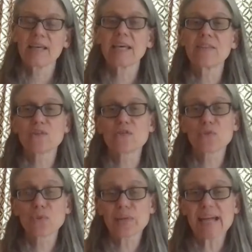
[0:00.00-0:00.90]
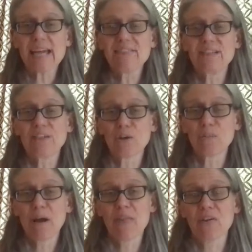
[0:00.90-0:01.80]
In the story, Ava and her
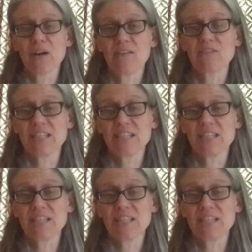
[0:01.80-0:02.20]
mother have